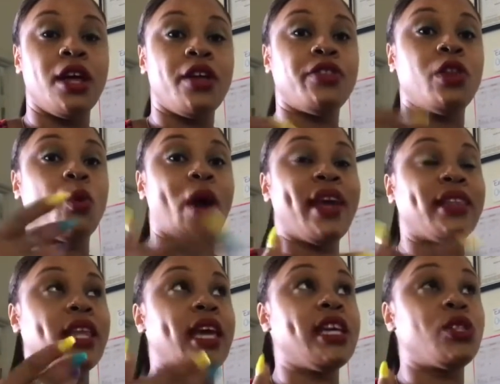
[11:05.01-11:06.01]
The way
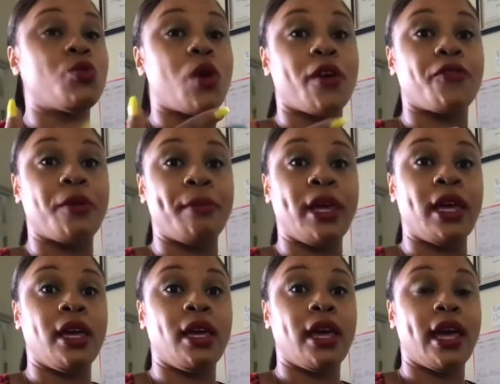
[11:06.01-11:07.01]
things work for
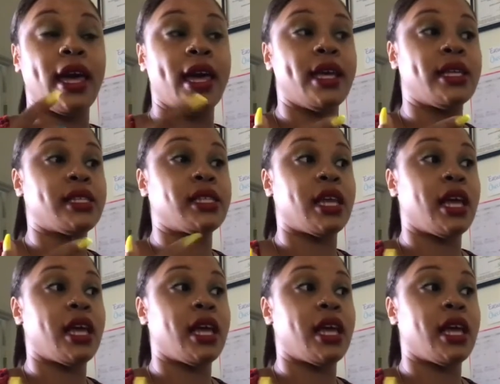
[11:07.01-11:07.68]
me is